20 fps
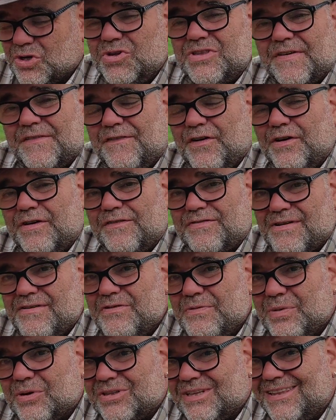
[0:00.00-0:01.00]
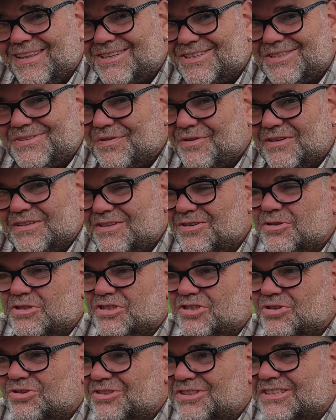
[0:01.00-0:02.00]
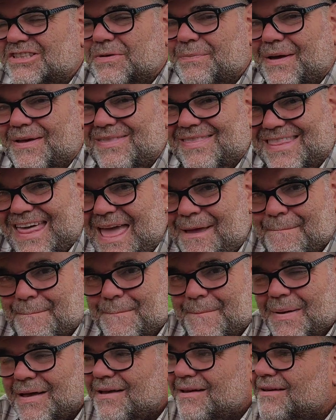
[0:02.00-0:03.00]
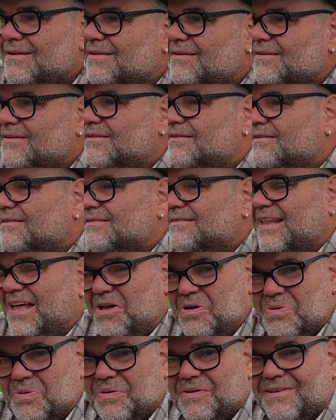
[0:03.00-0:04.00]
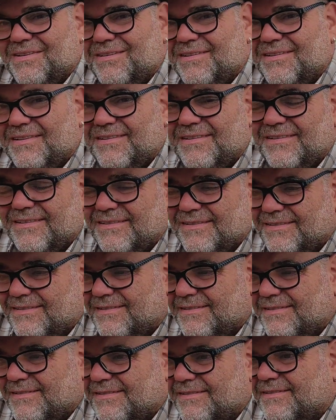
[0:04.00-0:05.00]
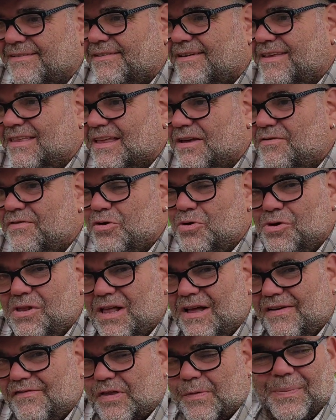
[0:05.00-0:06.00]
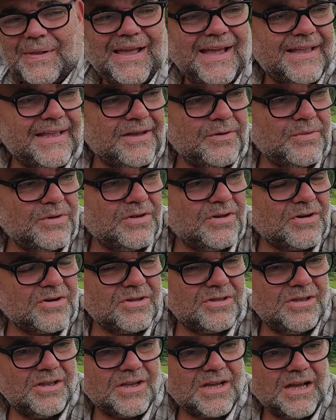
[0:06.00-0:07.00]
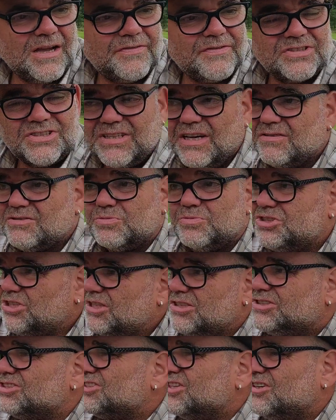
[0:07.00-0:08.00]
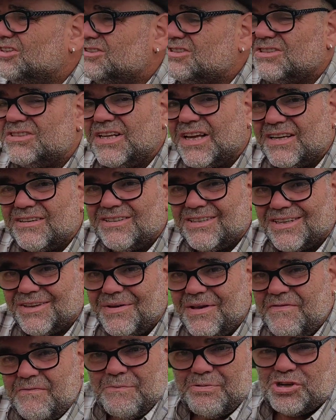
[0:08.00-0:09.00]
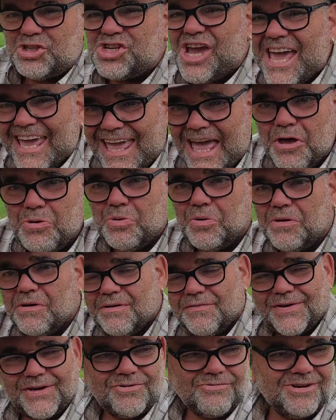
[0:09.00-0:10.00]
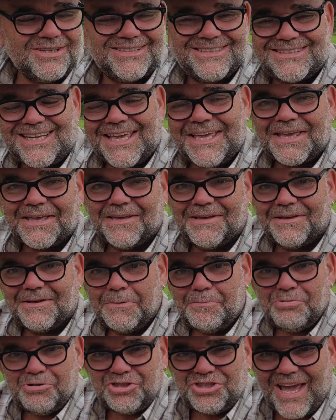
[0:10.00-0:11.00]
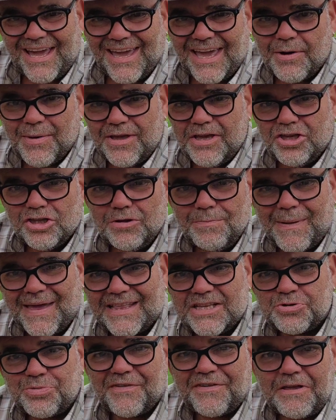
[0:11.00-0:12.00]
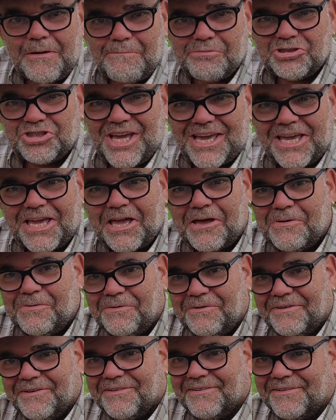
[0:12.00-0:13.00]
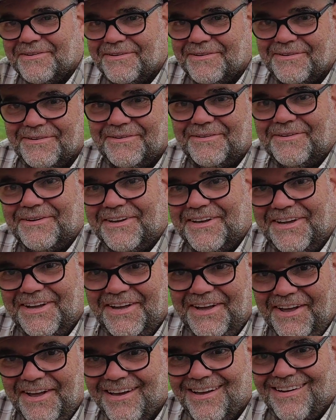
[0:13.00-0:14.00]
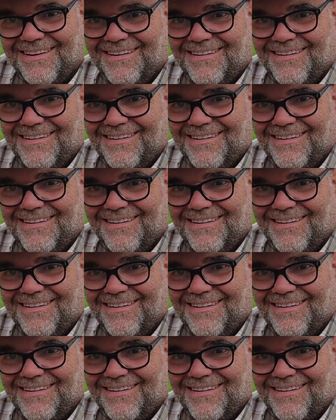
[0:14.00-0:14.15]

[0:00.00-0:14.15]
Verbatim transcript: besides, they're fighting for everybody. And just it's not just about them. No. You know, if you look after the planet, we're not going to look after ourselves. And we've seen the signs now, you know. Even Prosecco, for Christ's sake. Prosecco, how are you going to manage without your Prosecco? Huh?